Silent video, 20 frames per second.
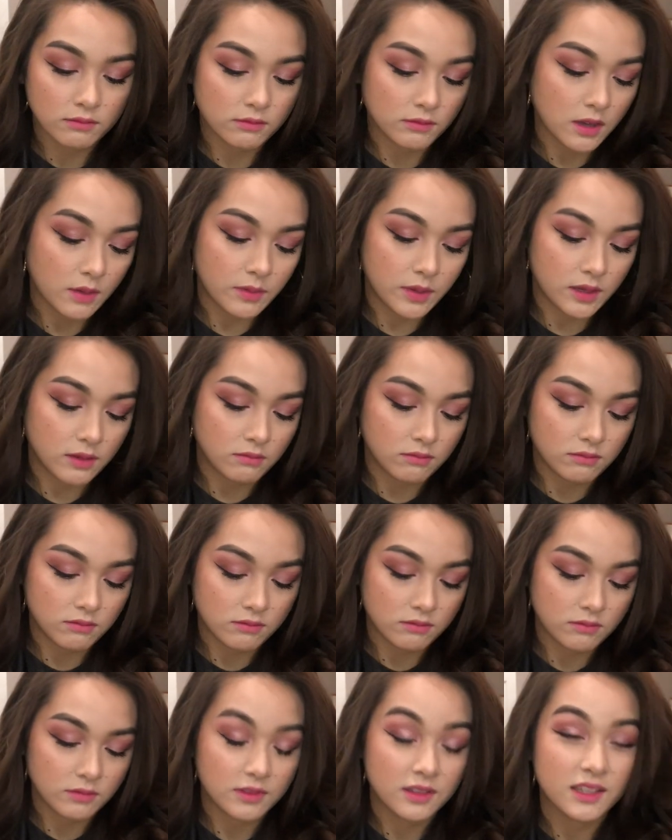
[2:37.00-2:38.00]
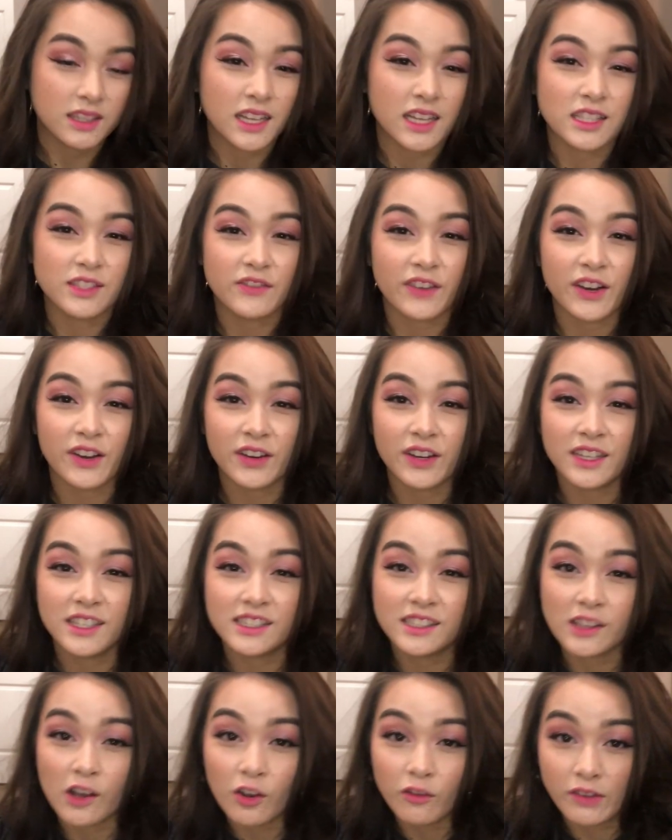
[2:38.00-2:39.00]
I mean, that's very
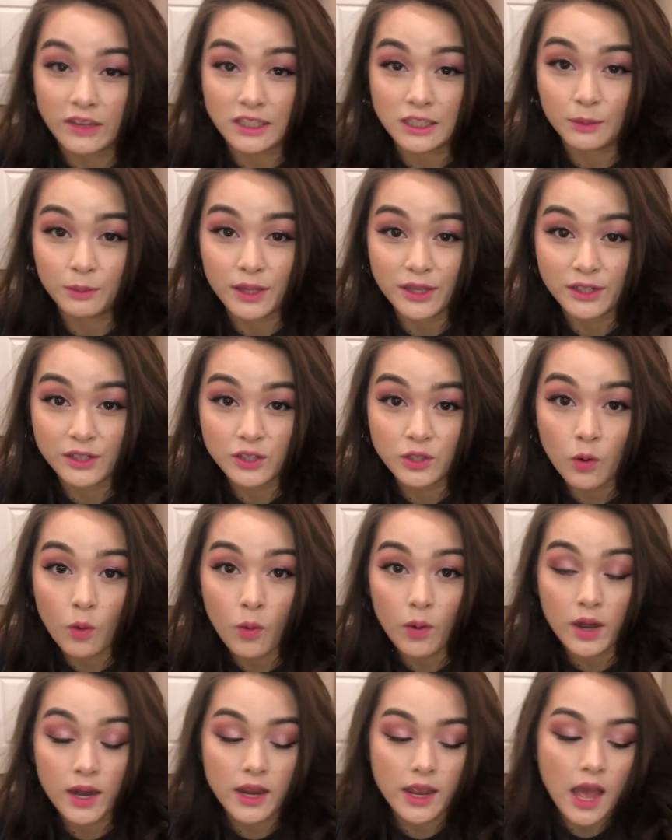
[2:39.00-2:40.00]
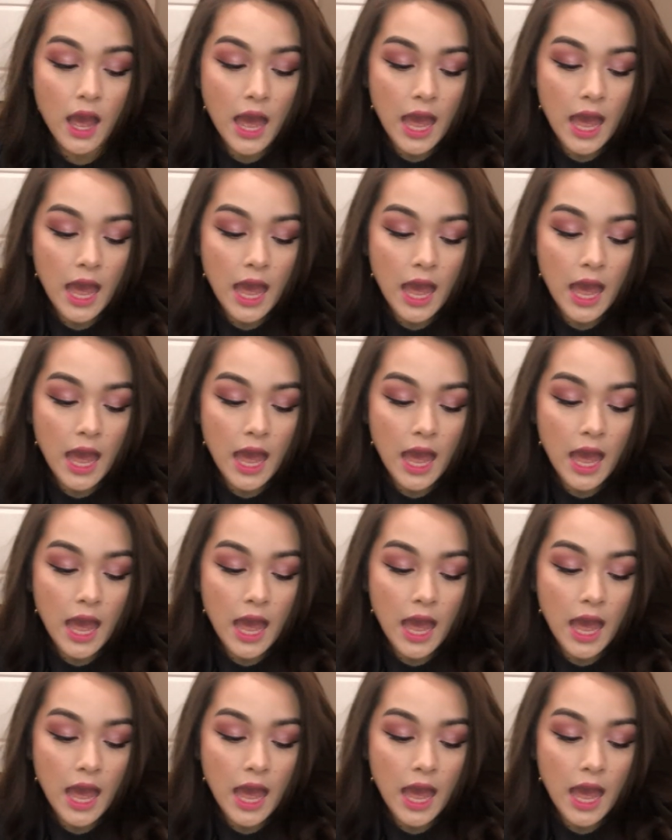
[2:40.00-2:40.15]
self-explanatory.